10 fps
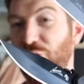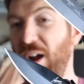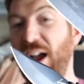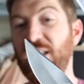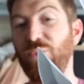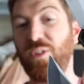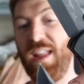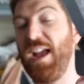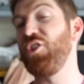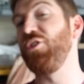grinds with
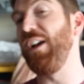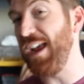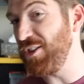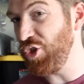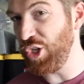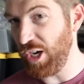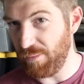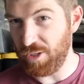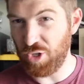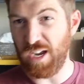natural edge
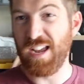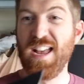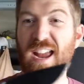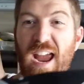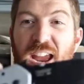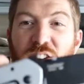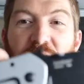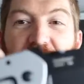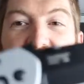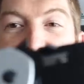geometry, and you're
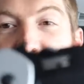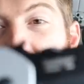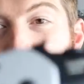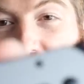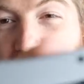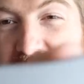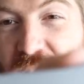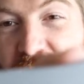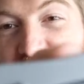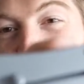gonna get frame locks
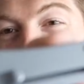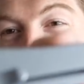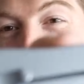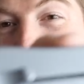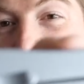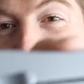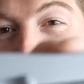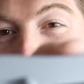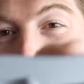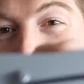that are stainless steel
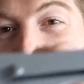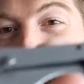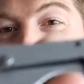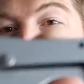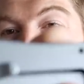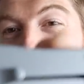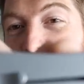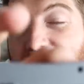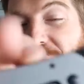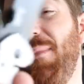that
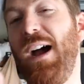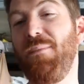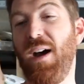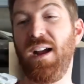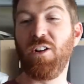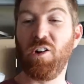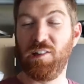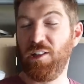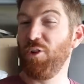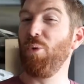actually, in my mind, are a
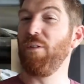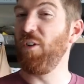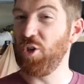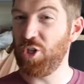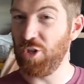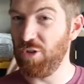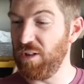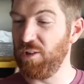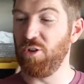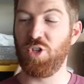little more
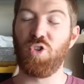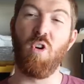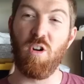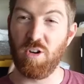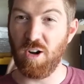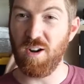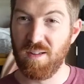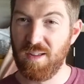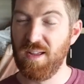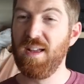functional, a little stronger
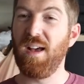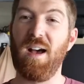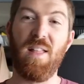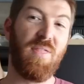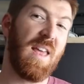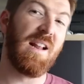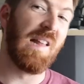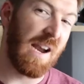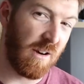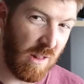uh, than a
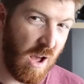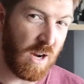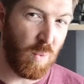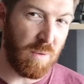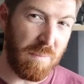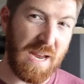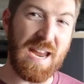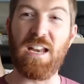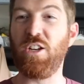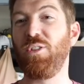liner lock would
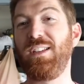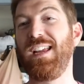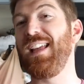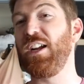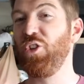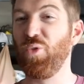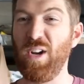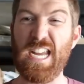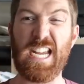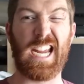be, and you don't get that
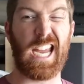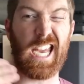gritty